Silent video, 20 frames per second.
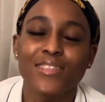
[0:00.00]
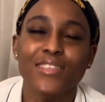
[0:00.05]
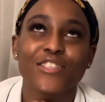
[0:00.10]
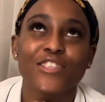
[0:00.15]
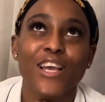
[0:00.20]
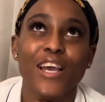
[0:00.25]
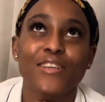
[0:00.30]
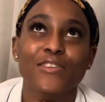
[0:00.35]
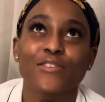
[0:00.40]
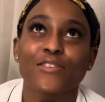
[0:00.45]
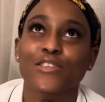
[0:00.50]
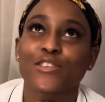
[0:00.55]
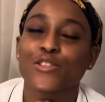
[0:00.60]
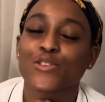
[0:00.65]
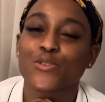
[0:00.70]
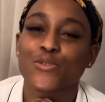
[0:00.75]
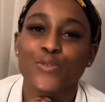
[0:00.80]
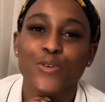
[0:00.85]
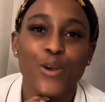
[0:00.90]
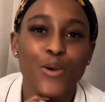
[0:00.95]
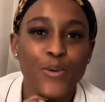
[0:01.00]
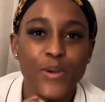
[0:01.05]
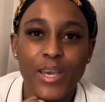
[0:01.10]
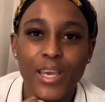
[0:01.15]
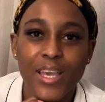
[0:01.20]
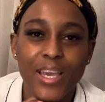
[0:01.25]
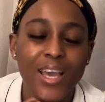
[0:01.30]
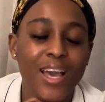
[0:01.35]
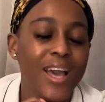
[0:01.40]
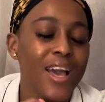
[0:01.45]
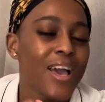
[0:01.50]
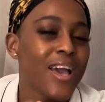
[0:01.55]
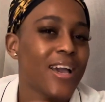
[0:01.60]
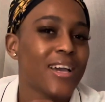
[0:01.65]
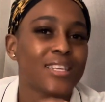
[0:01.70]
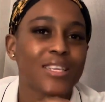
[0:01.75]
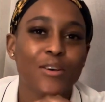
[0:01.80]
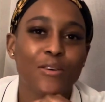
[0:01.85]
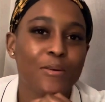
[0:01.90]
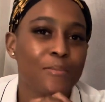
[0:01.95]
The channel is growing,
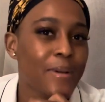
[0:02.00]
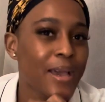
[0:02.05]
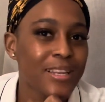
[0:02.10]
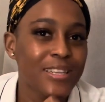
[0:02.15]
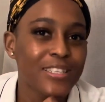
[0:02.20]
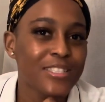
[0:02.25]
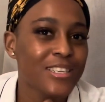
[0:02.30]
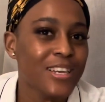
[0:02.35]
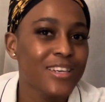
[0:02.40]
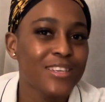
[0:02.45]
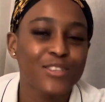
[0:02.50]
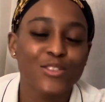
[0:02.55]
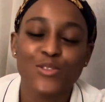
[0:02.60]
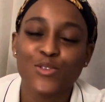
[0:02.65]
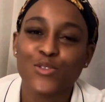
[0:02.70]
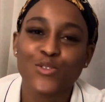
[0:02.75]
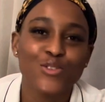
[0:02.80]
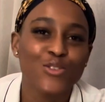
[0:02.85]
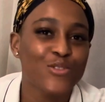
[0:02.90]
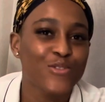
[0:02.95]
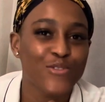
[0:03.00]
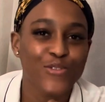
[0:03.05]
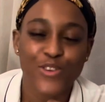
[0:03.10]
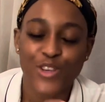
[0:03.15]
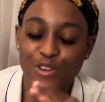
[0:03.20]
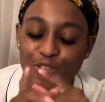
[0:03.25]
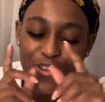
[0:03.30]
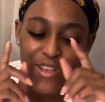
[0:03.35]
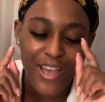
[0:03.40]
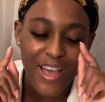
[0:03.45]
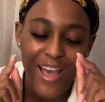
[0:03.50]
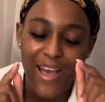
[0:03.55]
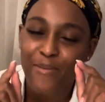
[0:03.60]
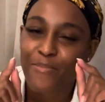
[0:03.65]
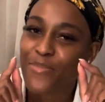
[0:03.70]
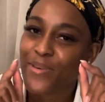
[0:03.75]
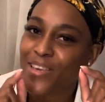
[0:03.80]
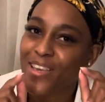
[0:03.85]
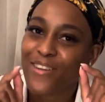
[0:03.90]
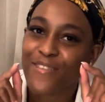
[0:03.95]
and our manager is also very
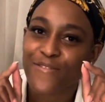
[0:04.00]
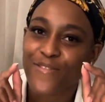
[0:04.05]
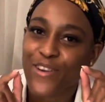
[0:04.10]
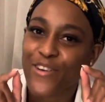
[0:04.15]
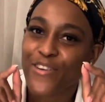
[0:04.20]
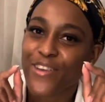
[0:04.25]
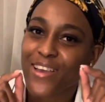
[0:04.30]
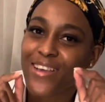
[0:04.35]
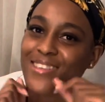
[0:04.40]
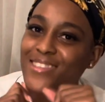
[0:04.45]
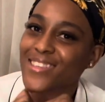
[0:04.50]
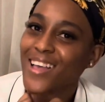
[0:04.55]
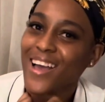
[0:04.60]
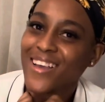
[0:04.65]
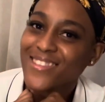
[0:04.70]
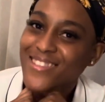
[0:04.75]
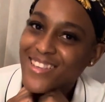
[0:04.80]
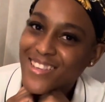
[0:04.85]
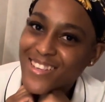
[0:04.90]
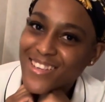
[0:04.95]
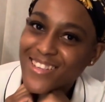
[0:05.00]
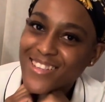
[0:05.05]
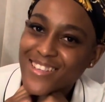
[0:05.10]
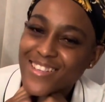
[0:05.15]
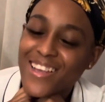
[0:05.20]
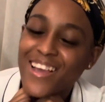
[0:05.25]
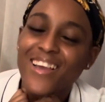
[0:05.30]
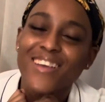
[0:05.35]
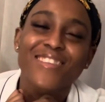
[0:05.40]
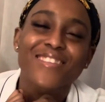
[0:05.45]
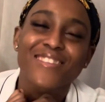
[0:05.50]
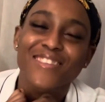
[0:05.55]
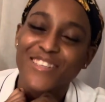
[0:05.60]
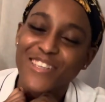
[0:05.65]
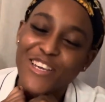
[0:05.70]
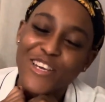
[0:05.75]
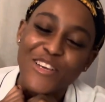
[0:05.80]
happy and very excited, and